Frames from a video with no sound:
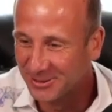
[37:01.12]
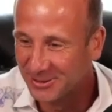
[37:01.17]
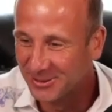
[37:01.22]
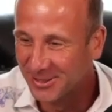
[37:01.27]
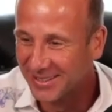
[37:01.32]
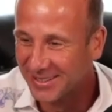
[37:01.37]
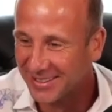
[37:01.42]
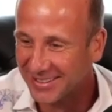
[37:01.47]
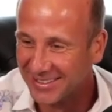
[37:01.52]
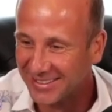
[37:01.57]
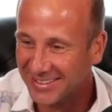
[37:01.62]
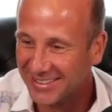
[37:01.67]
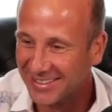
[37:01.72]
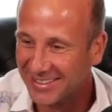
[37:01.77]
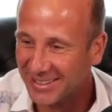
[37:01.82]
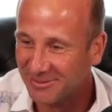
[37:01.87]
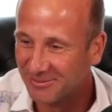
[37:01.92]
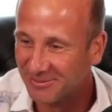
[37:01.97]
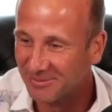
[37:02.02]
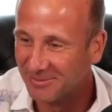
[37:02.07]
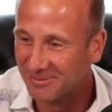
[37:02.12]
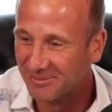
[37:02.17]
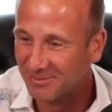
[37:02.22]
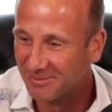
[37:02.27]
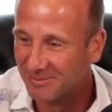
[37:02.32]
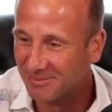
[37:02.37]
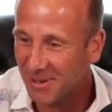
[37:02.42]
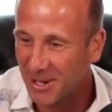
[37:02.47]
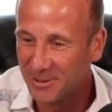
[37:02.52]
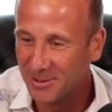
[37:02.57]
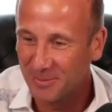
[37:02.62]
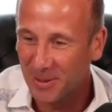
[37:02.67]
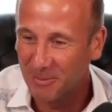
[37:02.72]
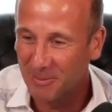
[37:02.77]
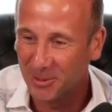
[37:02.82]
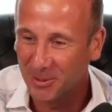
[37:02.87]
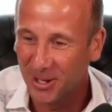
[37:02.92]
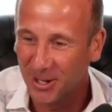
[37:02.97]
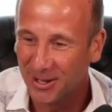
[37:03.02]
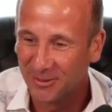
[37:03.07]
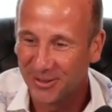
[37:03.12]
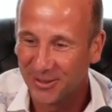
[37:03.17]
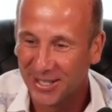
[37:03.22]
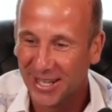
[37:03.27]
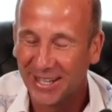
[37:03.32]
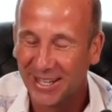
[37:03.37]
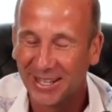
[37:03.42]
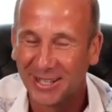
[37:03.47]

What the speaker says: it, and most people don't even get